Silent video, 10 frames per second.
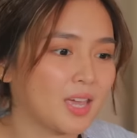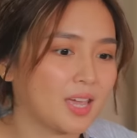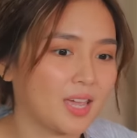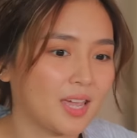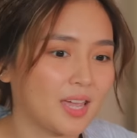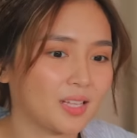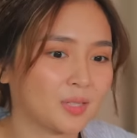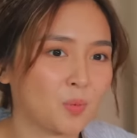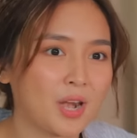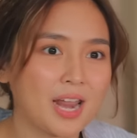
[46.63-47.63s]
and
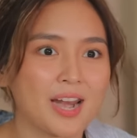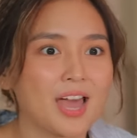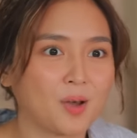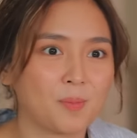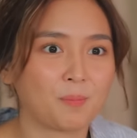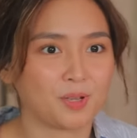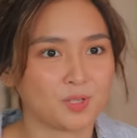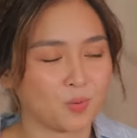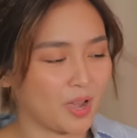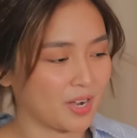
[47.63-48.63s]
wala na akong
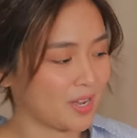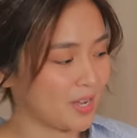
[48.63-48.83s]
plus one.